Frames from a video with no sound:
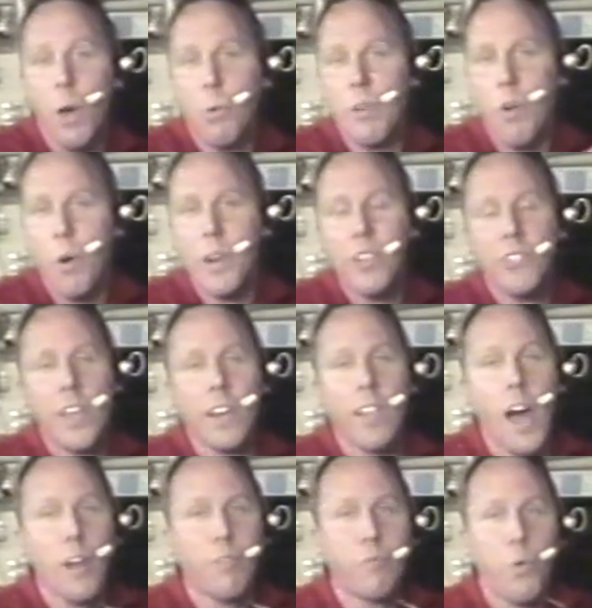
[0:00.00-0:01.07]
We've already seen a
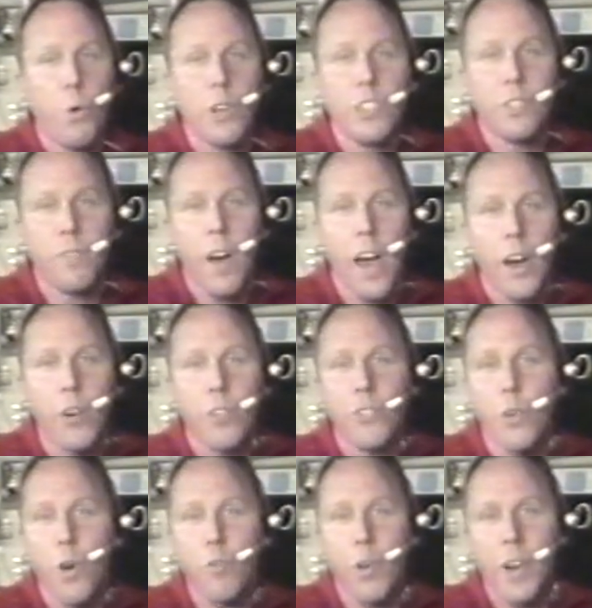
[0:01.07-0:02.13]
lot of forest fires
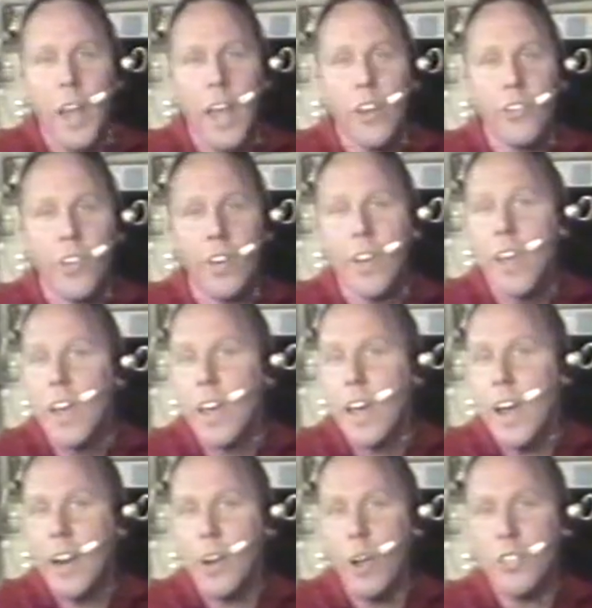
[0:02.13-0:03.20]
over in Asia
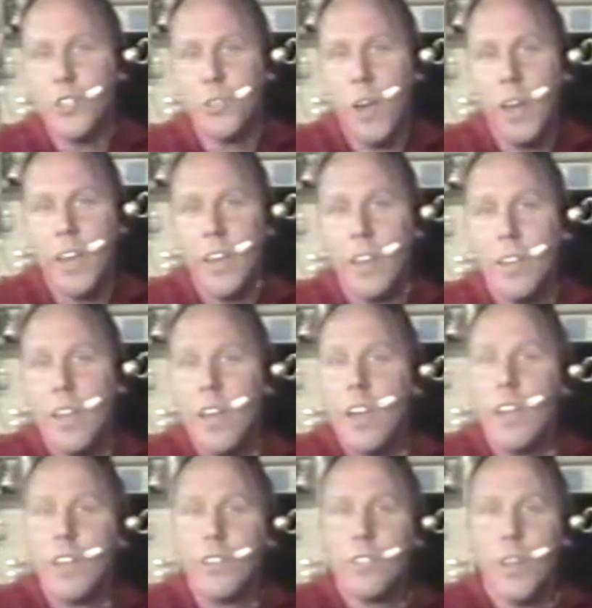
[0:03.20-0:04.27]
and in Australia,
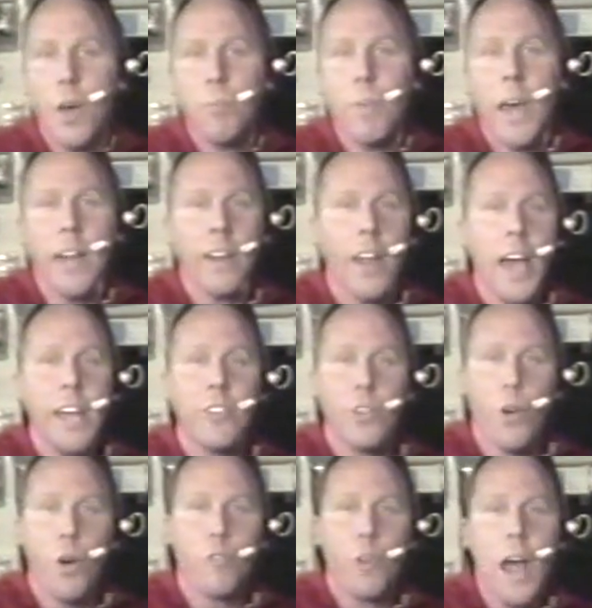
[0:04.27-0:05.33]
some at night
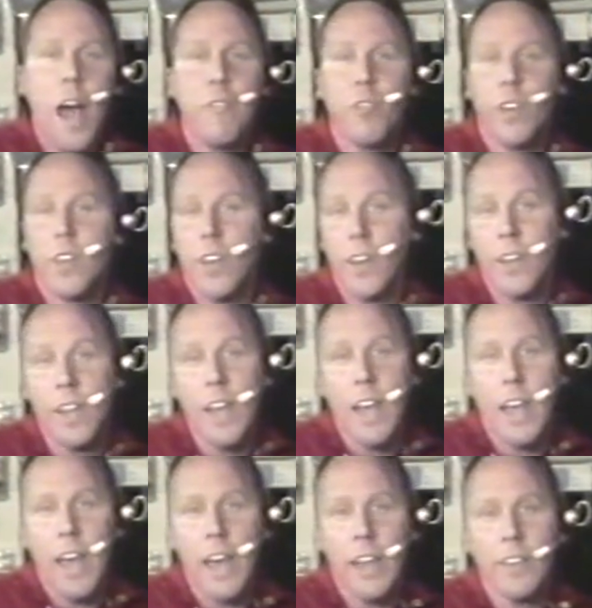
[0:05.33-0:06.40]
over Africa
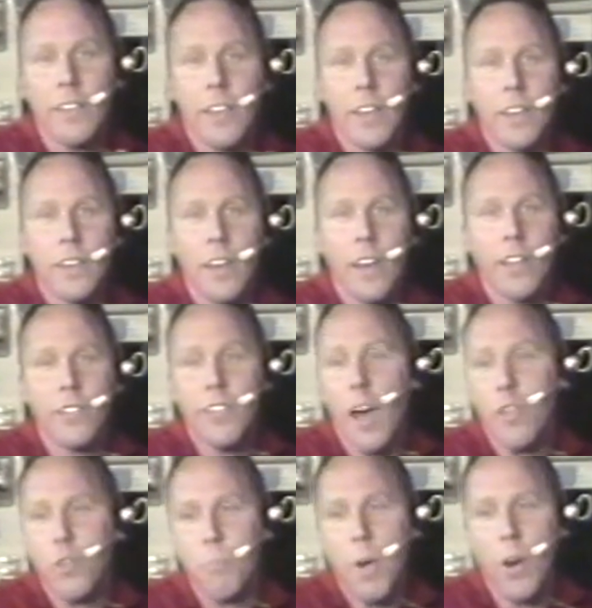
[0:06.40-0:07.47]
and in
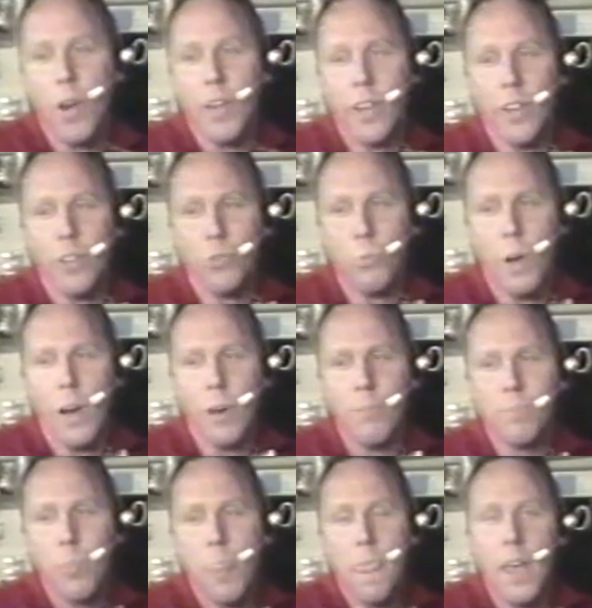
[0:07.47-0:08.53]
South America as well.
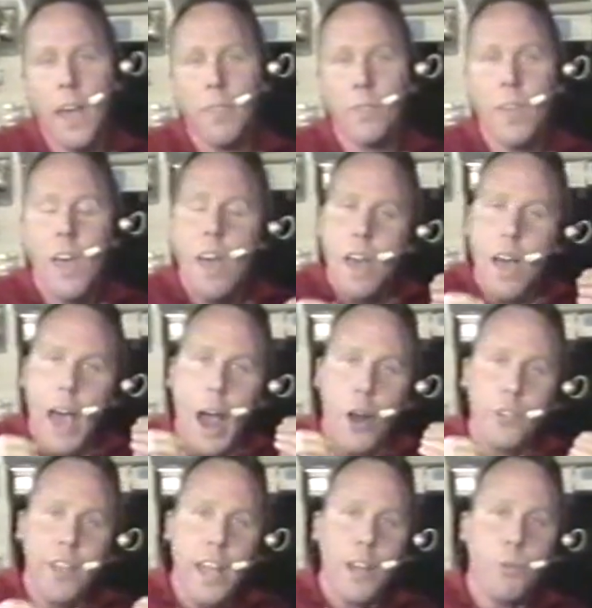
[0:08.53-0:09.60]
And our
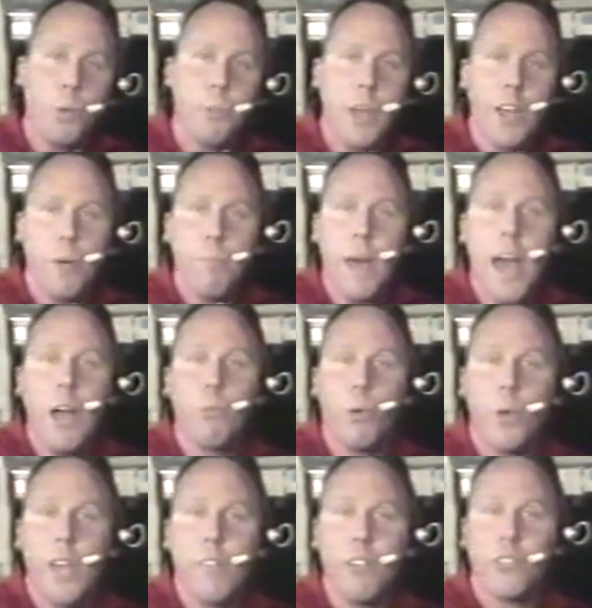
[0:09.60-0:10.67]
data, when we come back,
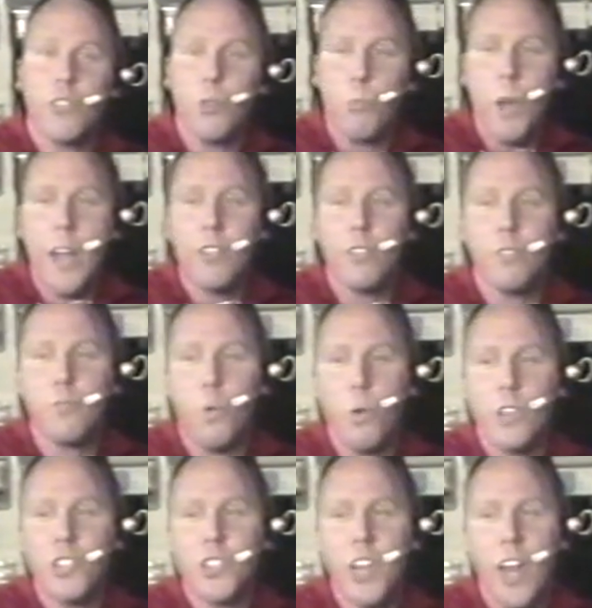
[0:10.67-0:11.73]
will give us the rates of
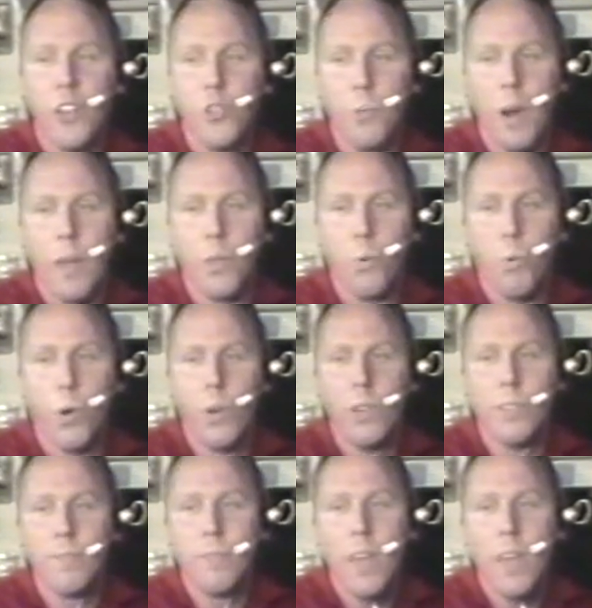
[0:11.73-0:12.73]
forest change around the world.